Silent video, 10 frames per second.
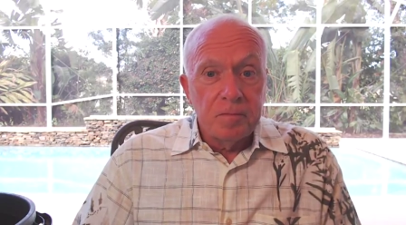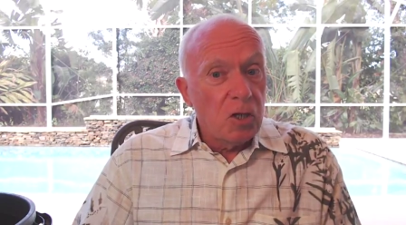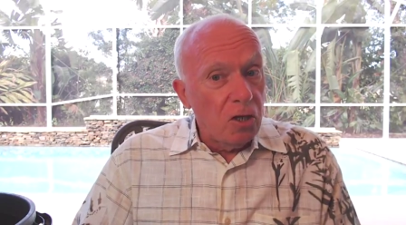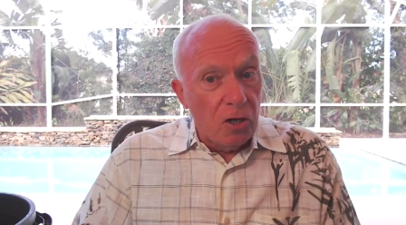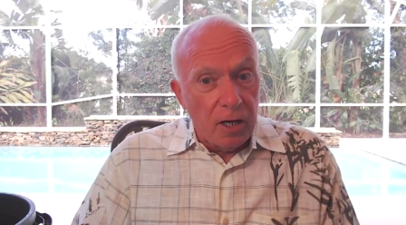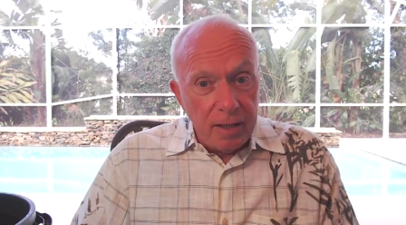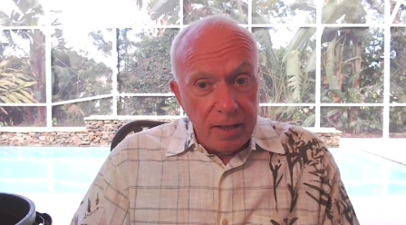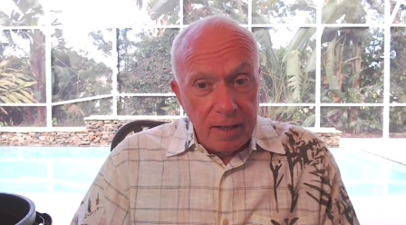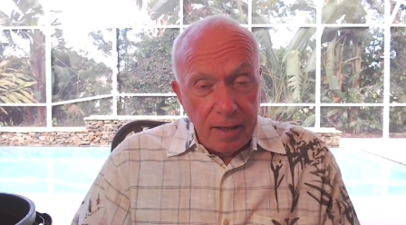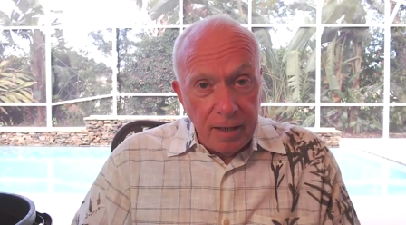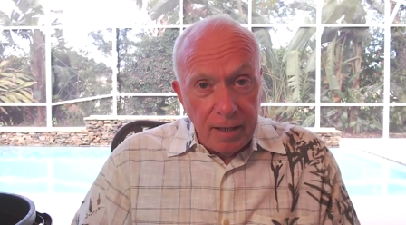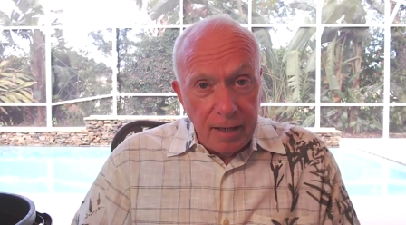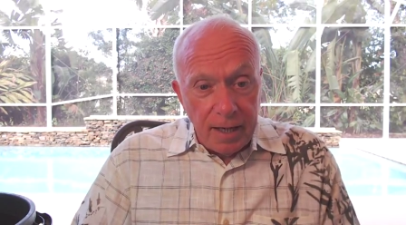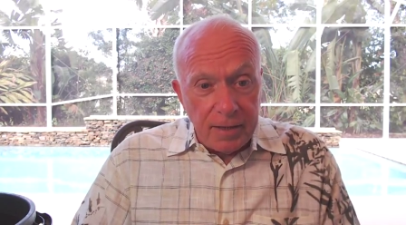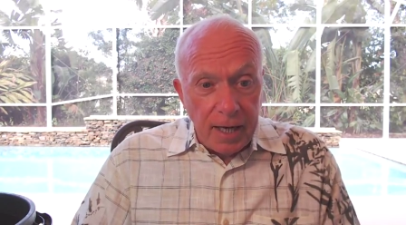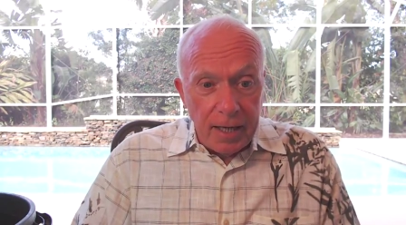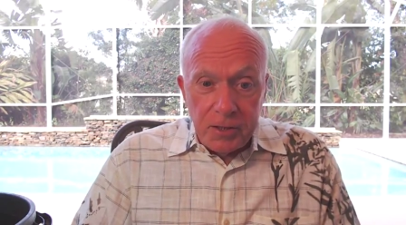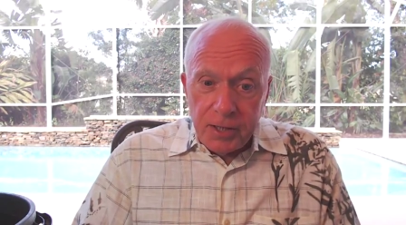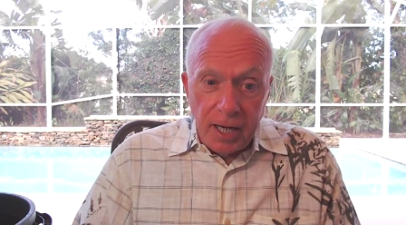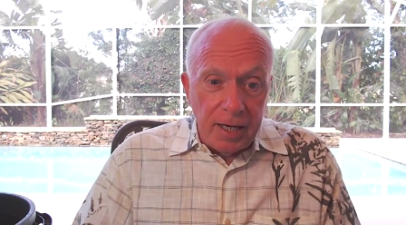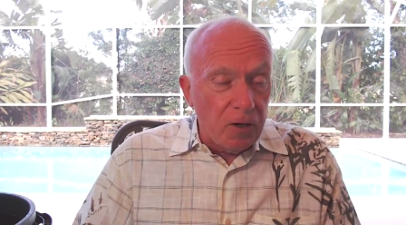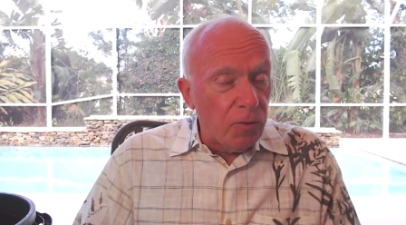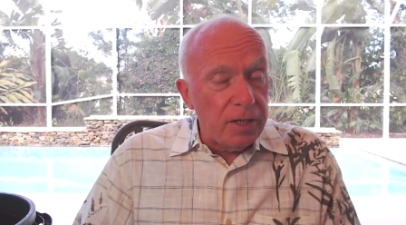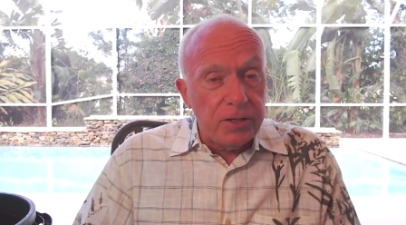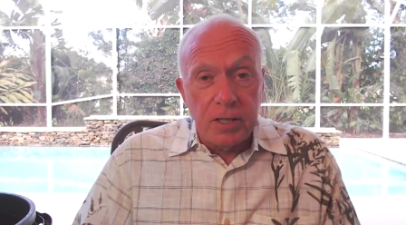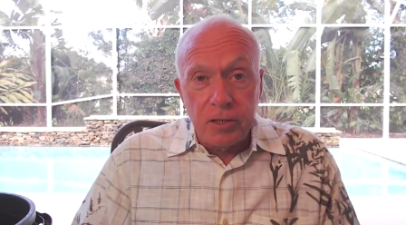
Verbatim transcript: Look, uh, as I say in a recent